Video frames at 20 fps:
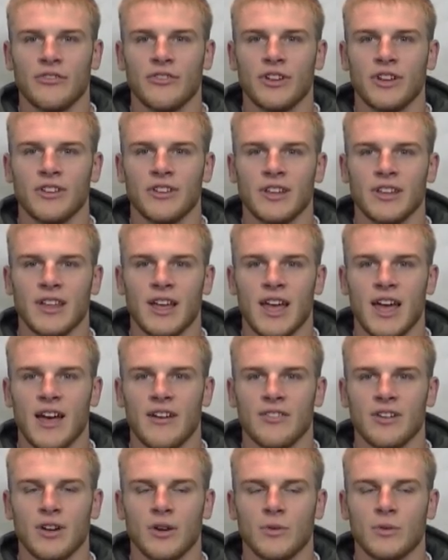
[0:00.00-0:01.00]
field that they
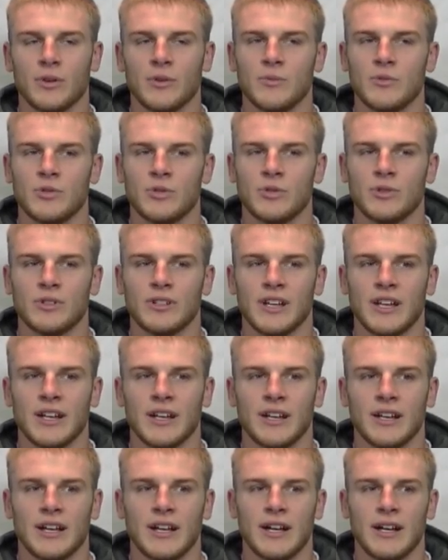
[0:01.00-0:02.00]
have here at William Jewell, and